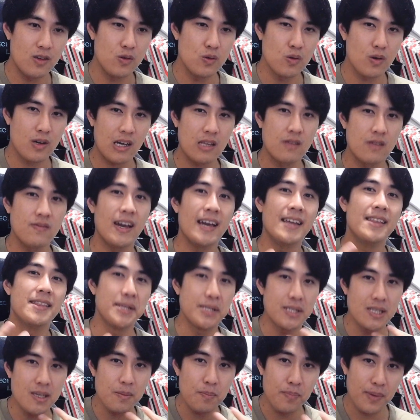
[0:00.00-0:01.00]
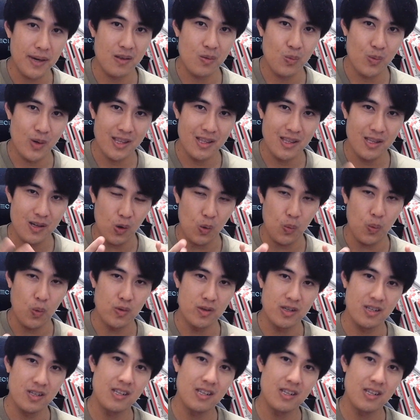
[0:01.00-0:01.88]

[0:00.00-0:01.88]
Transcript: you kind of anticipate when the opponent